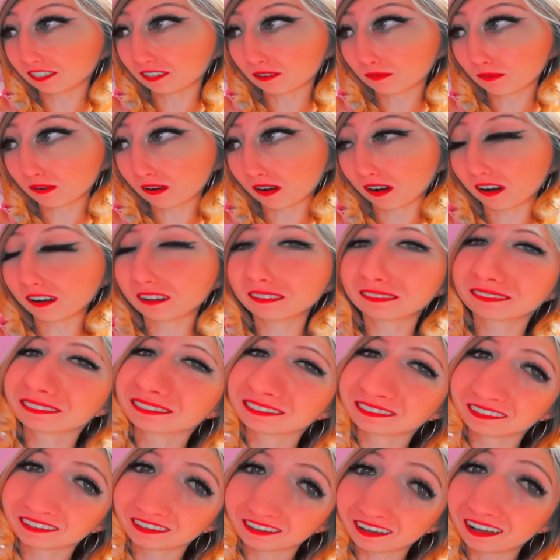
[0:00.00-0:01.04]
you know what,
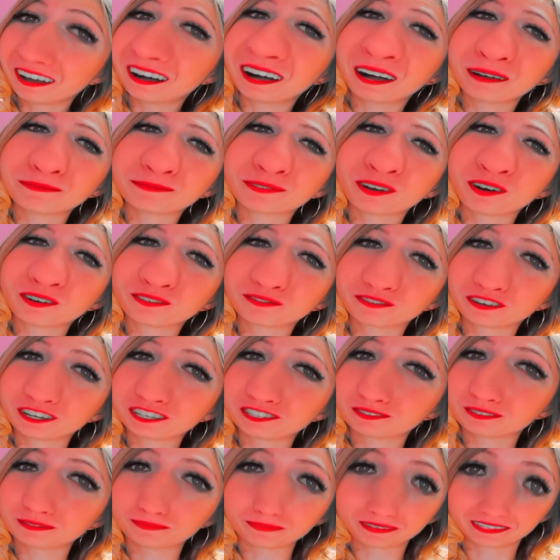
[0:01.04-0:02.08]
I'm not afraid
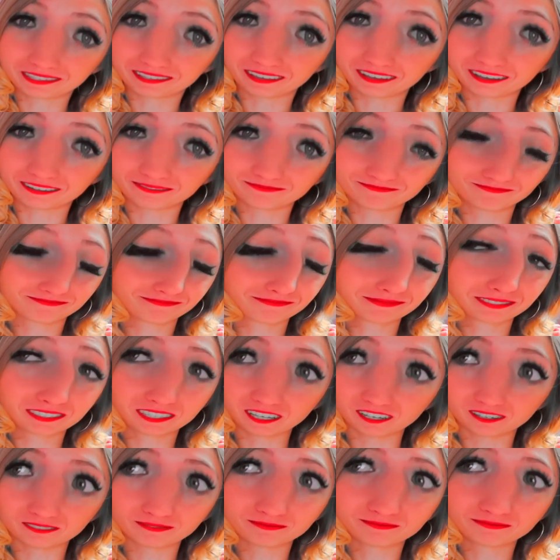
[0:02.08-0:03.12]
to admit it, so.